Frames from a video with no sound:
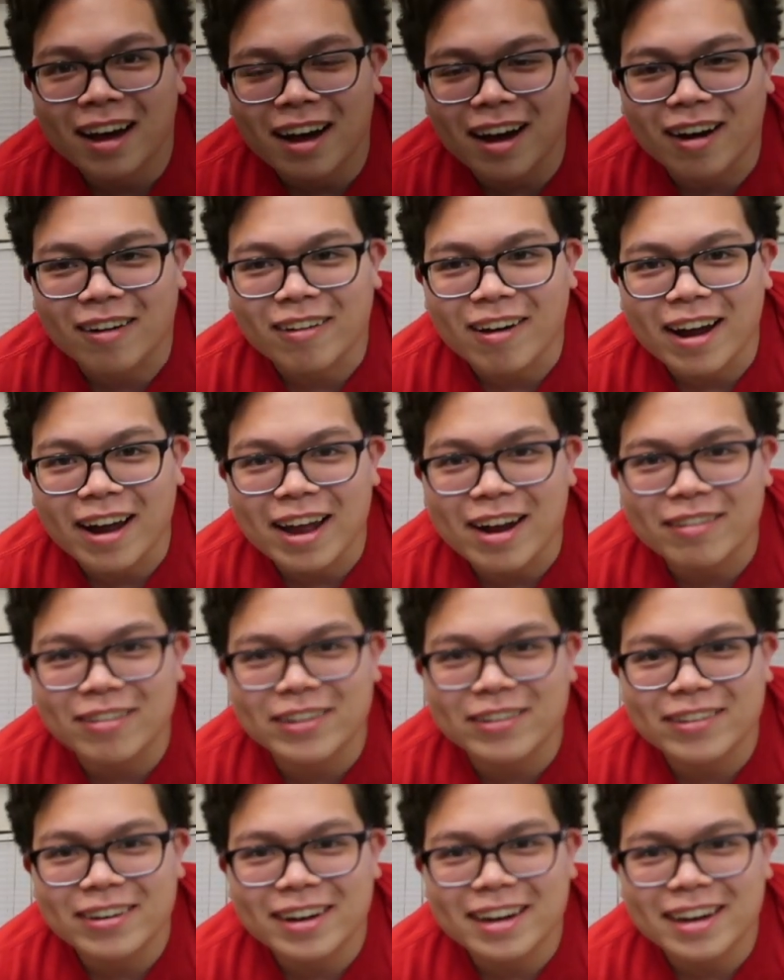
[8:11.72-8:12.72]
All right,
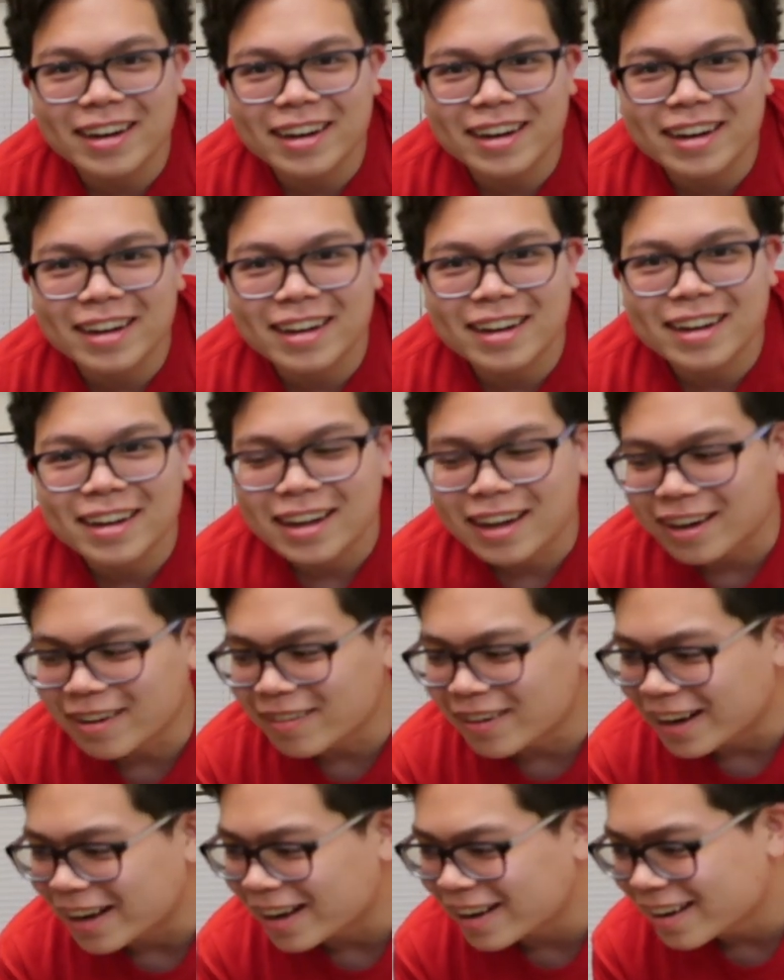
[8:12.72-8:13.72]
everyone. Oh,
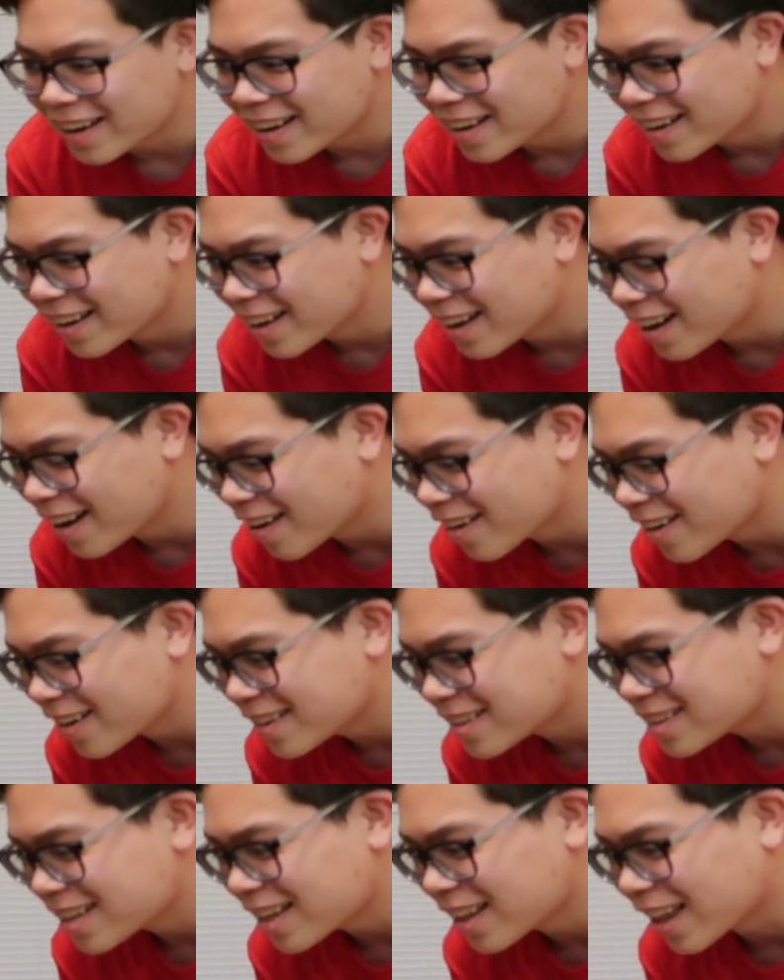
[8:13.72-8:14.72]
wait. I already
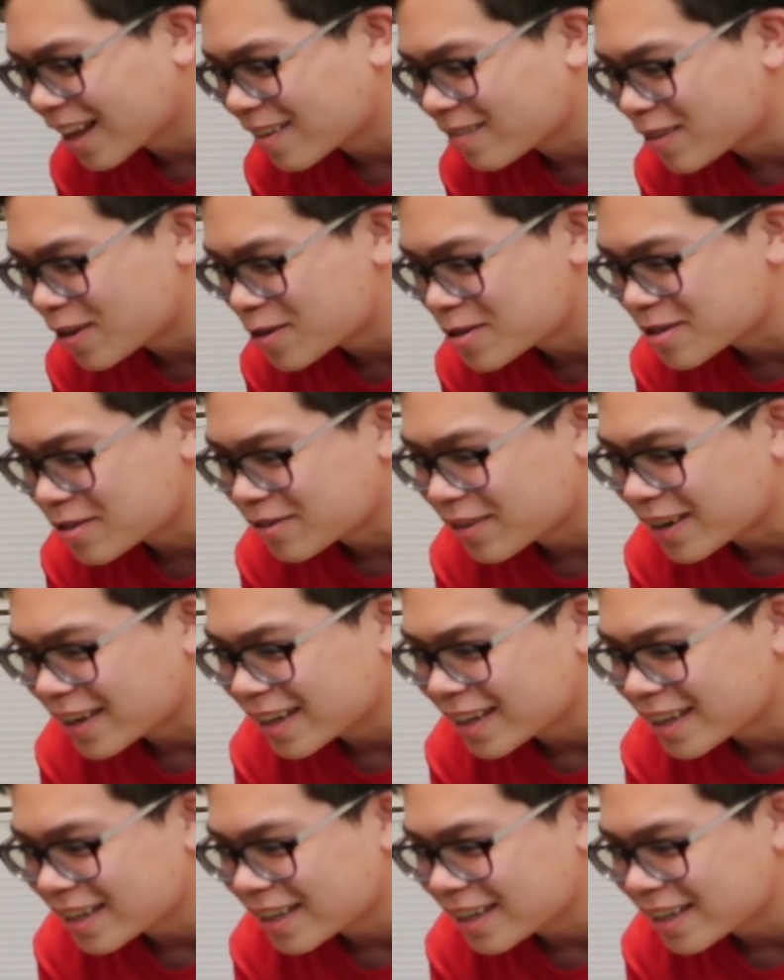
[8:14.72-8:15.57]
said like most of it.